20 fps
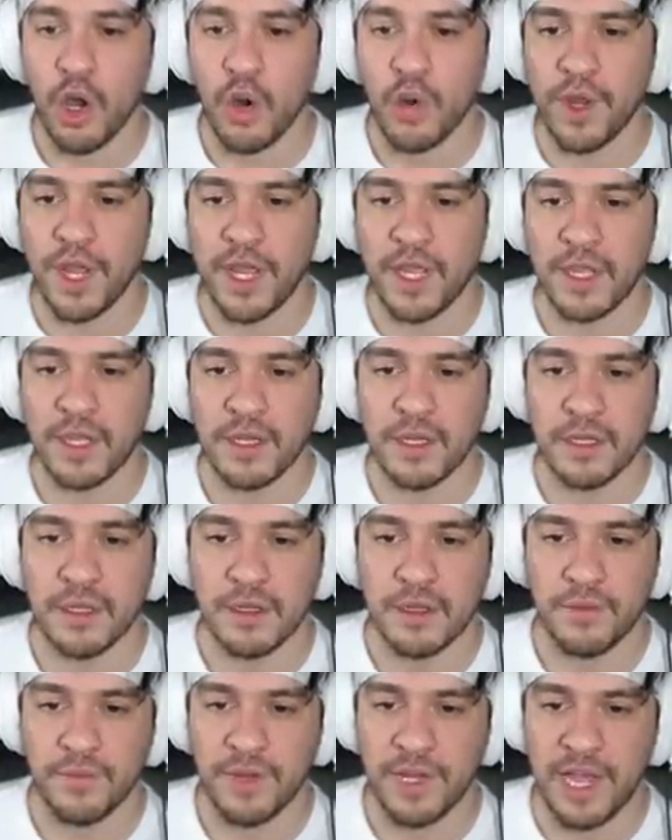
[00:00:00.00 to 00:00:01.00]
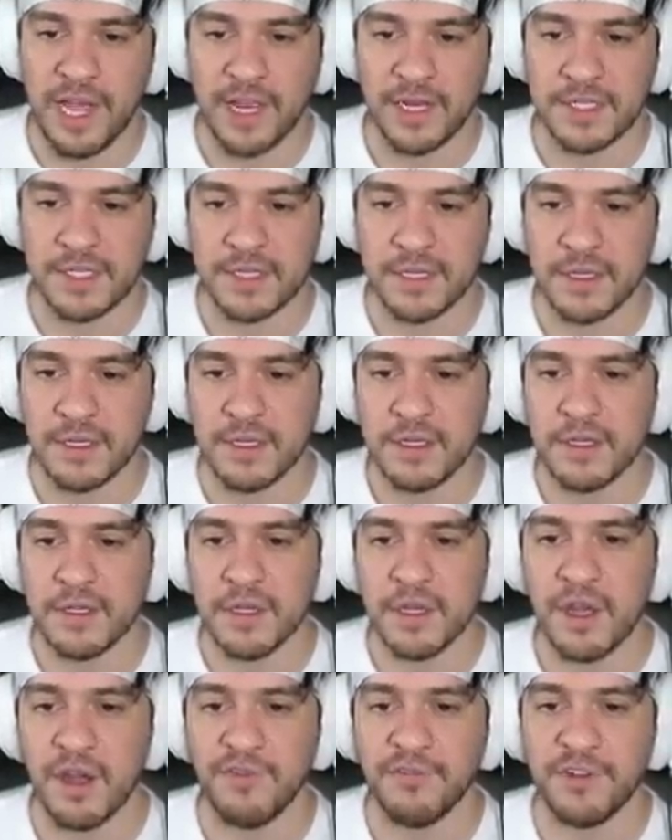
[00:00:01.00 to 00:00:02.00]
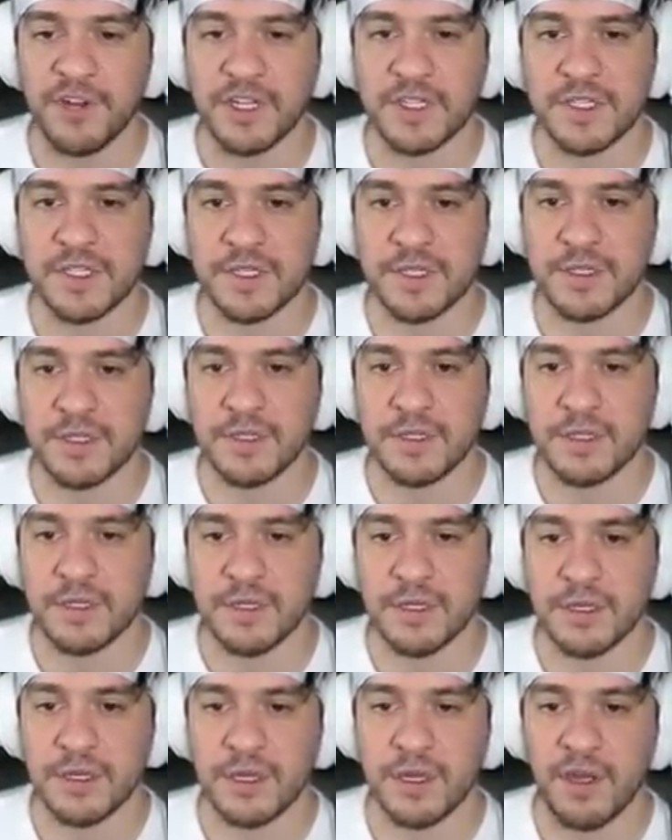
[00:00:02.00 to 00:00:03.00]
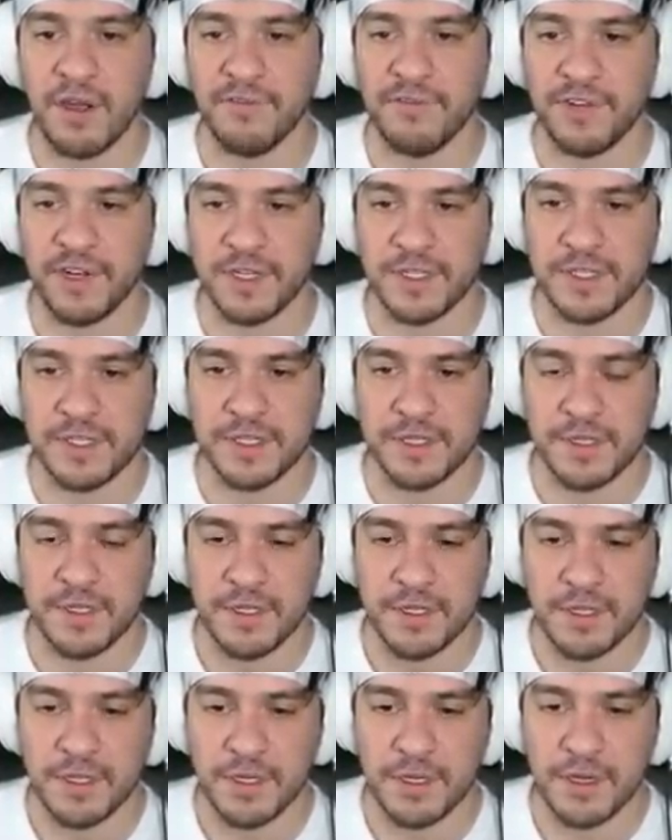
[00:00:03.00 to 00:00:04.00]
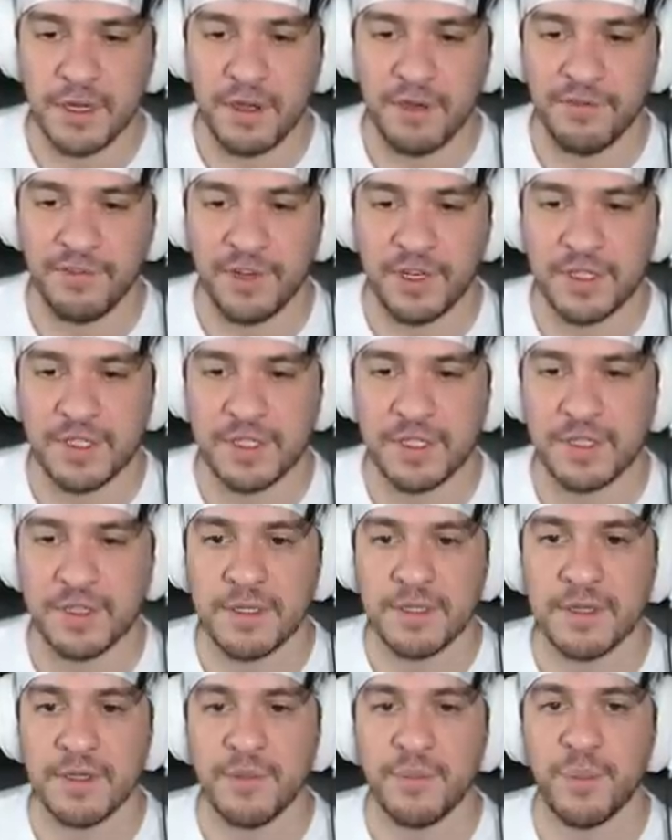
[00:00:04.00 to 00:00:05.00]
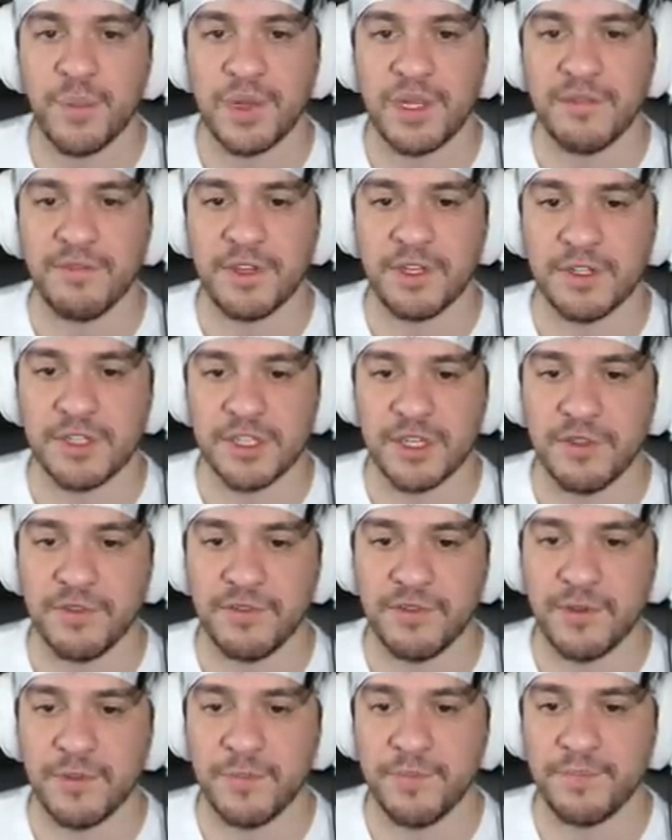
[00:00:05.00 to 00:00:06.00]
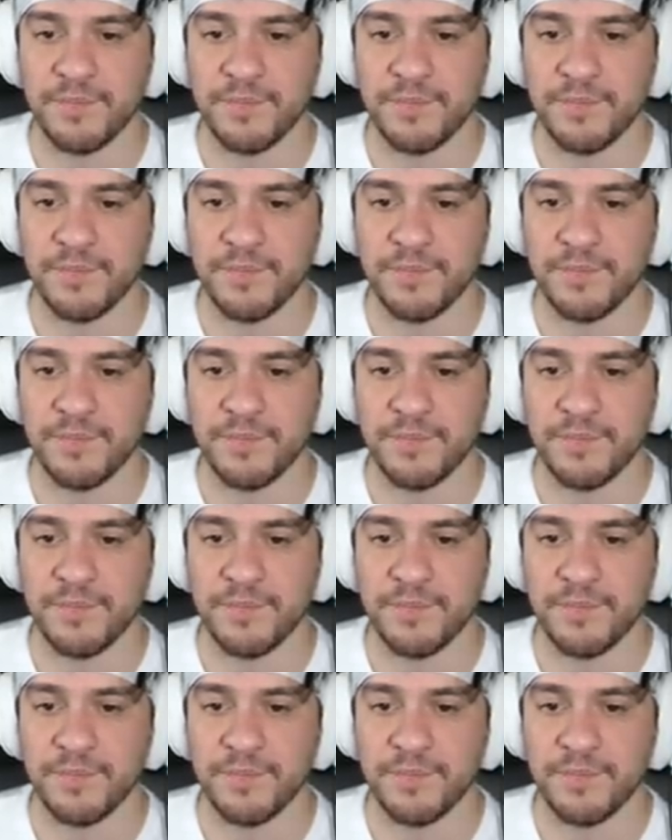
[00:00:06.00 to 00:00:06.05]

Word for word: Okay, relax. Confidence. Confidence. Confidence. Believe in yourself.